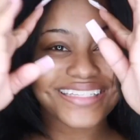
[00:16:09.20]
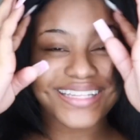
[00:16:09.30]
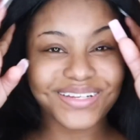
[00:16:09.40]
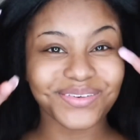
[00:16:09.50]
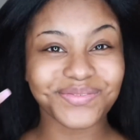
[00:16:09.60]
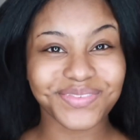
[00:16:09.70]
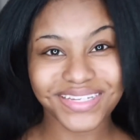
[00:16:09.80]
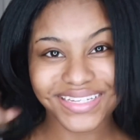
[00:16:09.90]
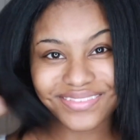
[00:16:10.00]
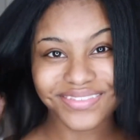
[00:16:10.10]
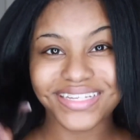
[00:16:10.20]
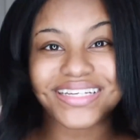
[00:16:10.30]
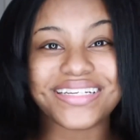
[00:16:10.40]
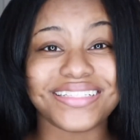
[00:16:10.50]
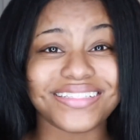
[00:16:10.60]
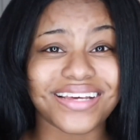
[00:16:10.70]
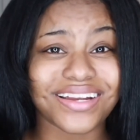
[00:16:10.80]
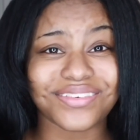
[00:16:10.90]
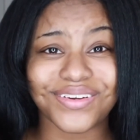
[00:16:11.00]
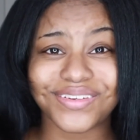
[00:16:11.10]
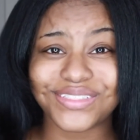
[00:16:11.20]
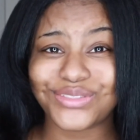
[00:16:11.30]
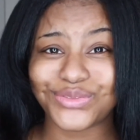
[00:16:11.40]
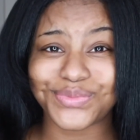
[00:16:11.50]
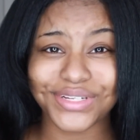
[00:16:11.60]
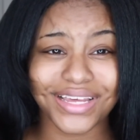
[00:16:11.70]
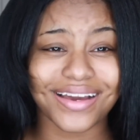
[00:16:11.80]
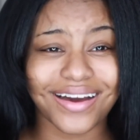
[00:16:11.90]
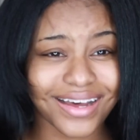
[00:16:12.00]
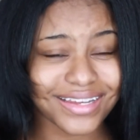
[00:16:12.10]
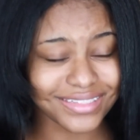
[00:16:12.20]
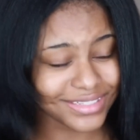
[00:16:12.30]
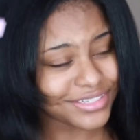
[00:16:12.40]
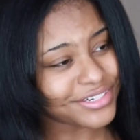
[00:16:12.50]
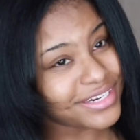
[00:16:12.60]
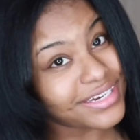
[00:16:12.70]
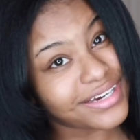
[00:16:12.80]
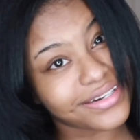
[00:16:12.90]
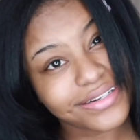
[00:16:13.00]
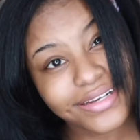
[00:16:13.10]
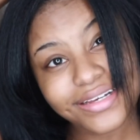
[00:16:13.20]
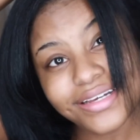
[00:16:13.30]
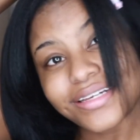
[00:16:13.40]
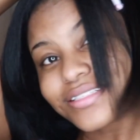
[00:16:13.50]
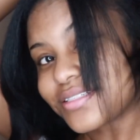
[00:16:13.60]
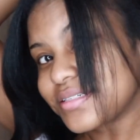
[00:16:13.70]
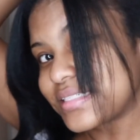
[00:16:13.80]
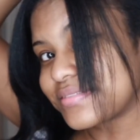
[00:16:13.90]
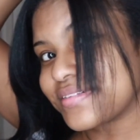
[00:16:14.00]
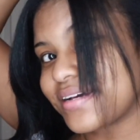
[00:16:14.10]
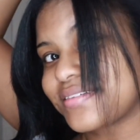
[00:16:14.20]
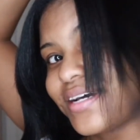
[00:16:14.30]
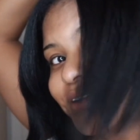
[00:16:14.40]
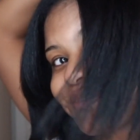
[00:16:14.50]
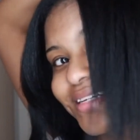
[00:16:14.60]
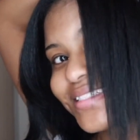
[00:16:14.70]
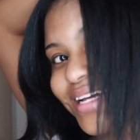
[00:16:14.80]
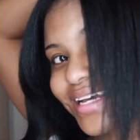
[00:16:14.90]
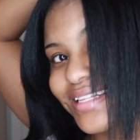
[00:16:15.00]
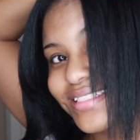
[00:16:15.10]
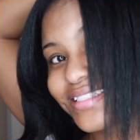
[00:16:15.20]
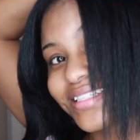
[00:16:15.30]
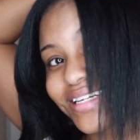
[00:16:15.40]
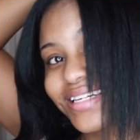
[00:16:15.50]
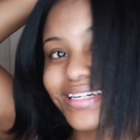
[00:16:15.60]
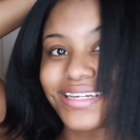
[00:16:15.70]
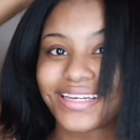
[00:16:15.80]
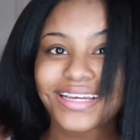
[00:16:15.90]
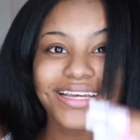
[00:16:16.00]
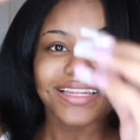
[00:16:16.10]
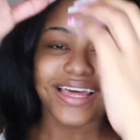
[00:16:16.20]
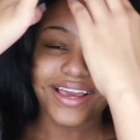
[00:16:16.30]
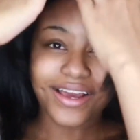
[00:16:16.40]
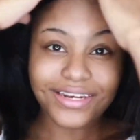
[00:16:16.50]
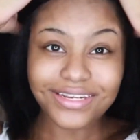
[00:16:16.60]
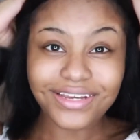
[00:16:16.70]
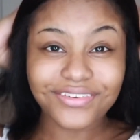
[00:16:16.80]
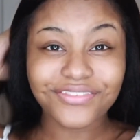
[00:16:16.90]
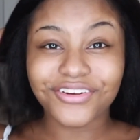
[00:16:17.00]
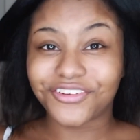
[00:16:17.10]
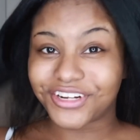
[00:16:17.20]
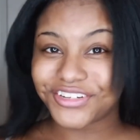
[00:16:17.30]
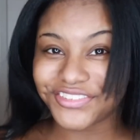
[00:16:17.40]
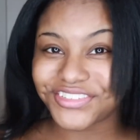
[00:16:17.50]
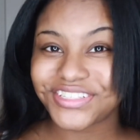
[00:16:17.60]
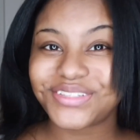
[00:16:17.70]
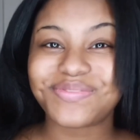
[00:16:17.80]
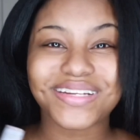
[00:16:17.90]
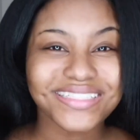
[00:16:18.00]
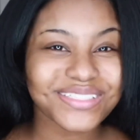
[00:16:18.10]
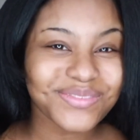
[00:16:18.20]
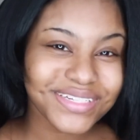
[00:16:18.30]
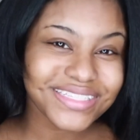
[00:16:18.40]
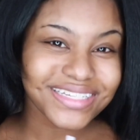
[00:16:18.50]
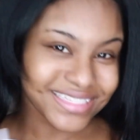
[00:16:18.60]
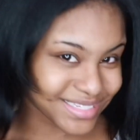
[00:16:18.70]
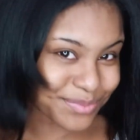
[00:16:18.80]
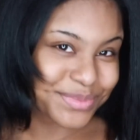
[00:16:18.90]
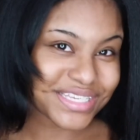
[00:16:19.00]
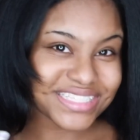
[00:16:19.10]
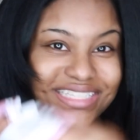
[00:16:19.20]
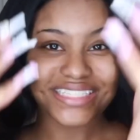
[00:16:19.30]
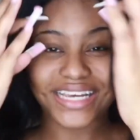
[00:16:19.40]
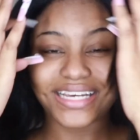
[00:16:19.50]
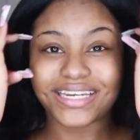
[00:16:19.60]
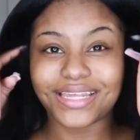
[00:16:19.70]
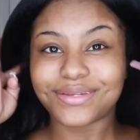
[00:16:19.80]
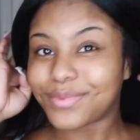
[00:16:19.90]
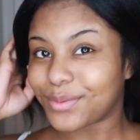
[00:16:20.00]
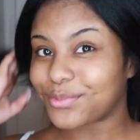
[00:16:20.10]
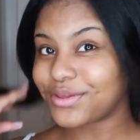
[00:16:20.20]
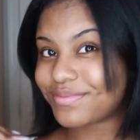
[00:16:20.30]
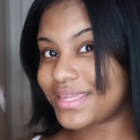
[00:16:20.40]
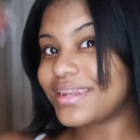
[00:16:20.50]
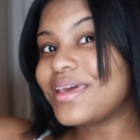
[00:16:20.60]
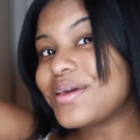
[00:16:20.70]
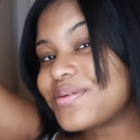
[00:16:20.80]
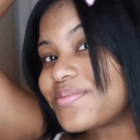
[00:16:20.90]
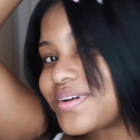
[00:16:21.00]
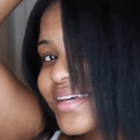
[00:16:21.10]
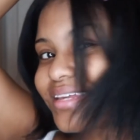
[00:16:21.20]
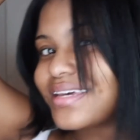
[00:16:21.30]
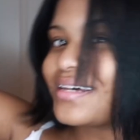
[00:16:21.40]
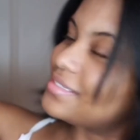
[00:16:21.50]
a little big because, I don't know, it's super like hot in here right now. So I'll definitely have to go to my stylist to get it like done for real, but I just wanted to attempt this since I couldn't get to my appointment. But yeah,